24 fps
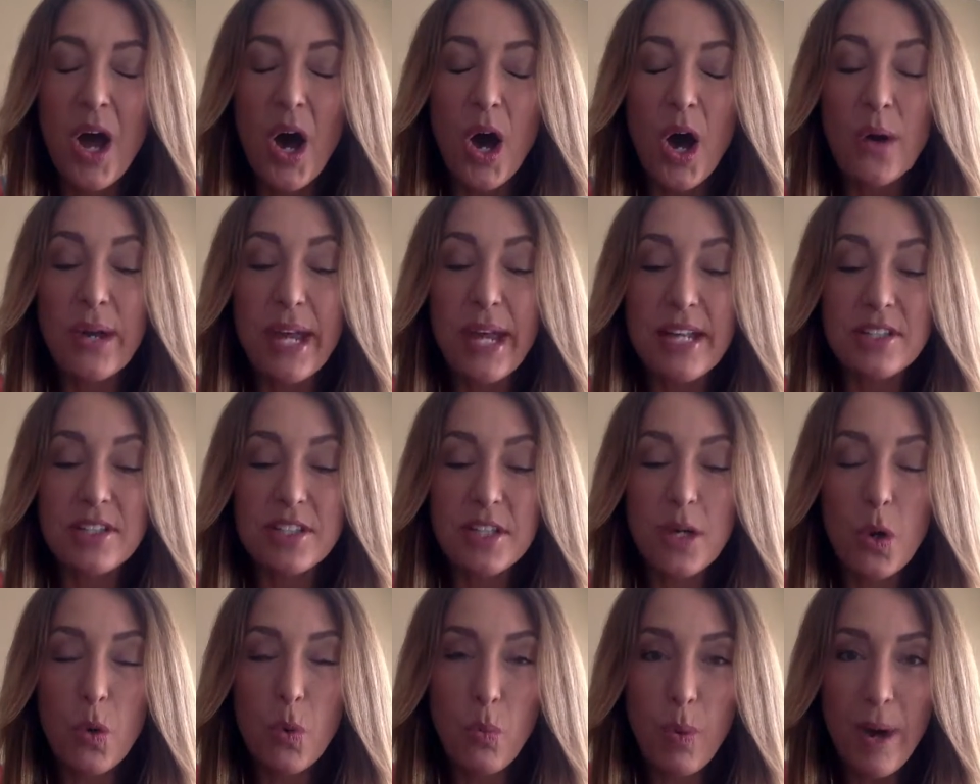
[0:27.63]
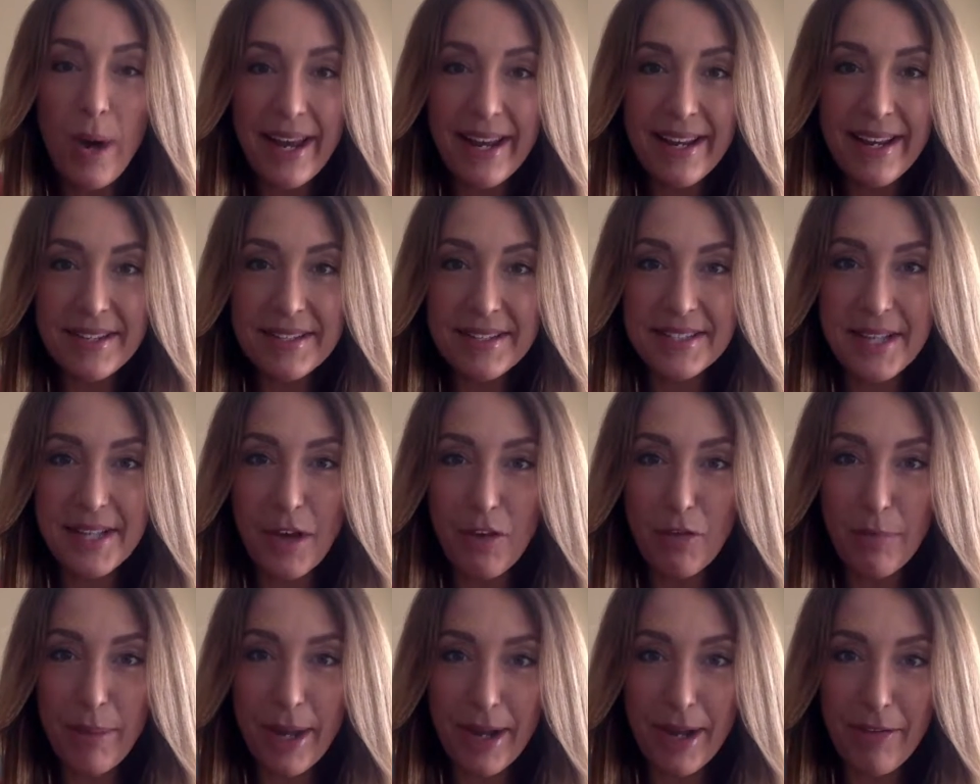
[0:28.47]
Okay, so what is
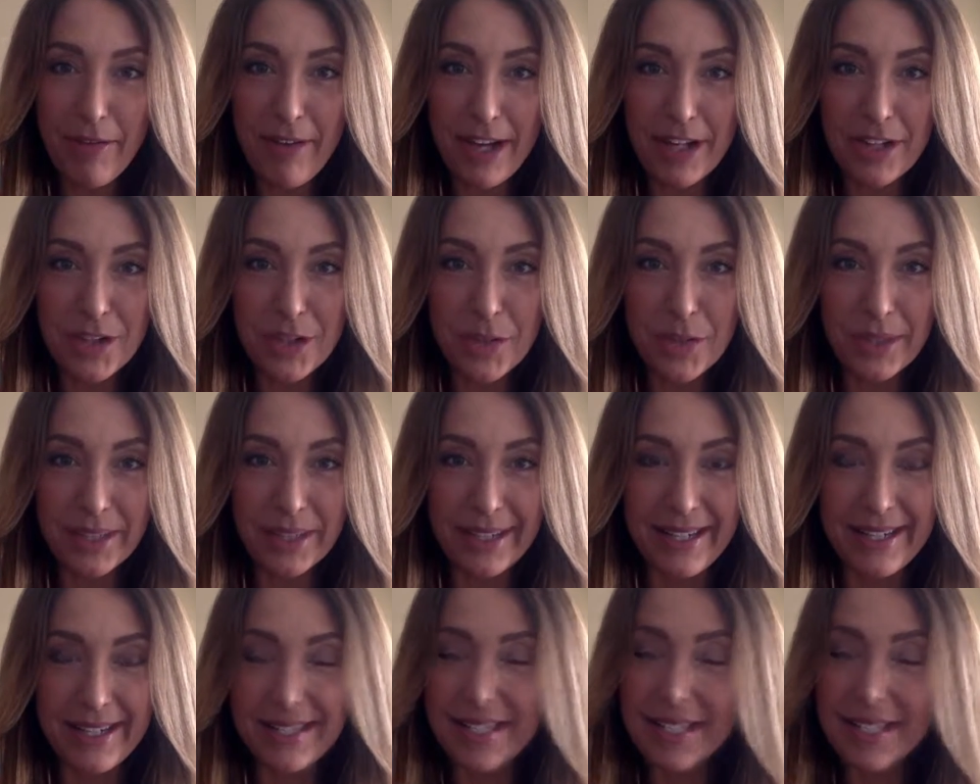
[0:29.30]
self-myofascial release?